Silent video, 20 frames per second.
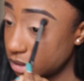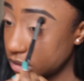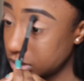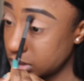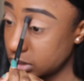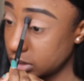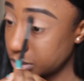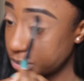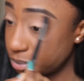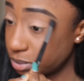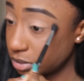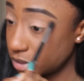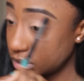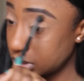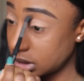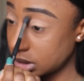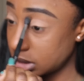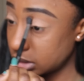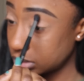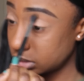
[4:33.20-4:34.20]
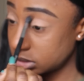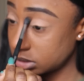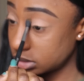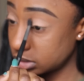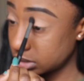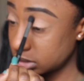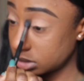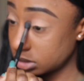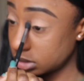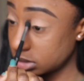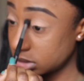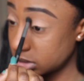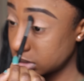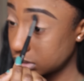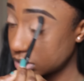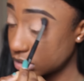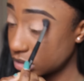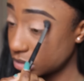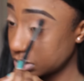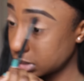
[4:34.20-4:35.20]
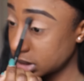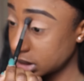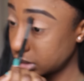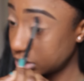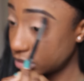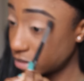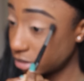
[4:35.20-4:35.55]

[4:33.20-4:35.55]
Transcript: we're just going to put that on my